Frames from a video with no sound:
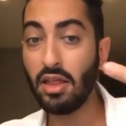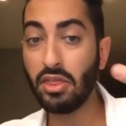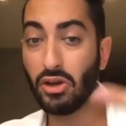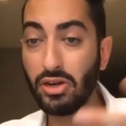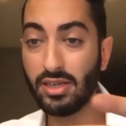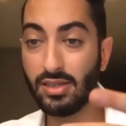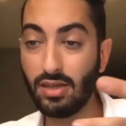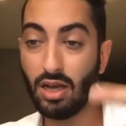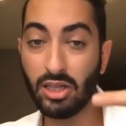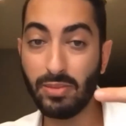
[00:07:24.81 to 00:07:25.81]
Third is
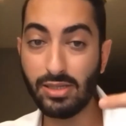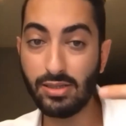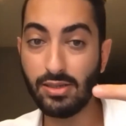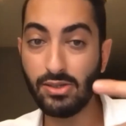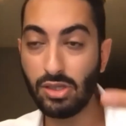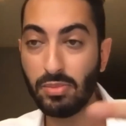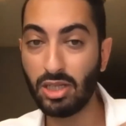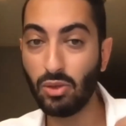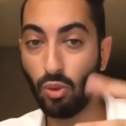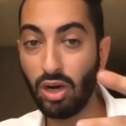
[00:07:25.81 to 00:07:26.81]
other businesses
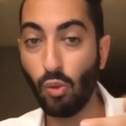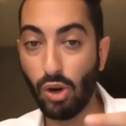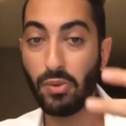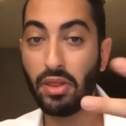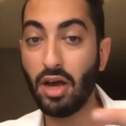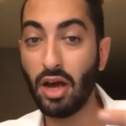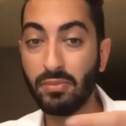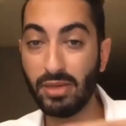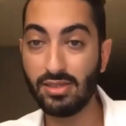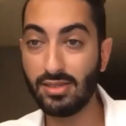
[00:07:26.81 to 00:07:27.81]
typically want to work with other
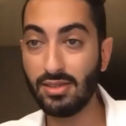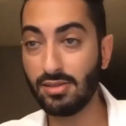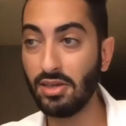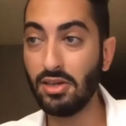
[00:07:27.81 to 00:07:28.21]
businesses.